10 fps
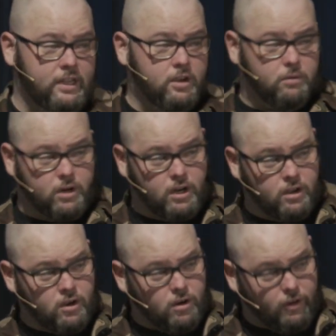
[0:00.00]
We're going
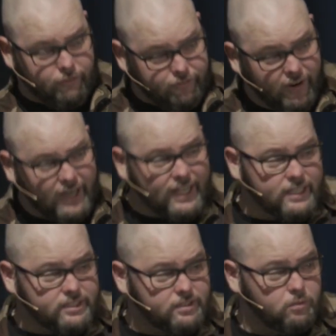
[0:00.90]
to uh,
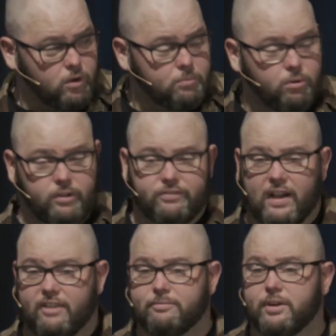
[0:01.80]
finance
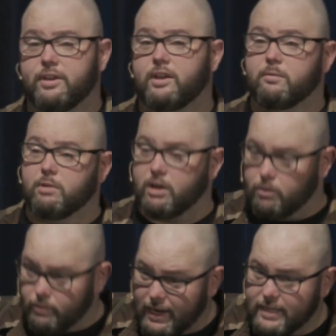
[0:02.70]
$1.5 million and we're going to
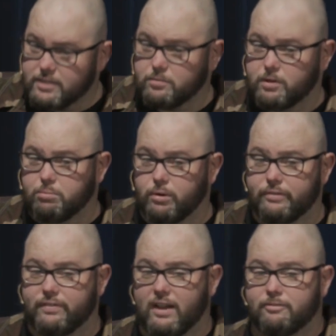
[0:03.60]
raise
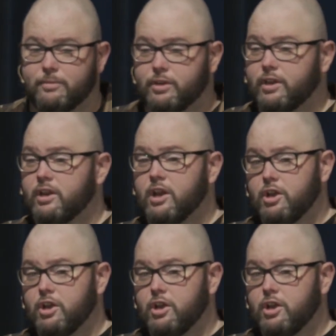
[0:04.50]
$1.5 million.